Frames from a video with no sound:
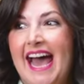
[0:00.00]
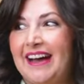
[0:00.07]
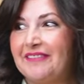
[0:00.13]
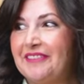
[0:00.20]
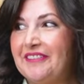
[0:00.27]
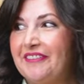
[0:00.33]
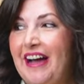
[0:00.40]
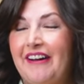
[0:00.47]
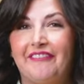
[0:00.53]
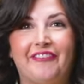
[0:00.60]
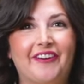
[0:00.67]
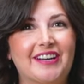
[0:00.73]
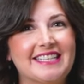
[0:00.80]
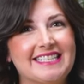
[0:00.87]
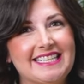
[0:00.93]
that. We've got
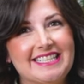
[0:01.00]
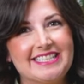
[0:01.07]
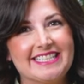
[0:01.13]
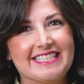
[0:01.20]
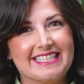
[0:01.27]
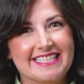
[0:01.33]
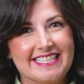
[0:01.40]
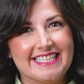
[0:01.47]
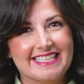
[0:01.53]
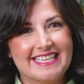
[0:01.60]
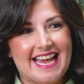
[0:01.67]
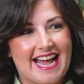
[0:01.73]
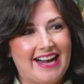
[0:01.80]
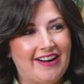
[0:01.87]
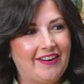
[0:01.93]
four citrus trees
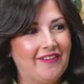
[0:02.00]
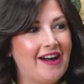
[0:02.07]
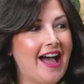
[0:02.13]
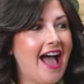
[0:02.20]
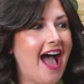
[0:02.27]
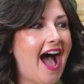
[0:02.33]
now.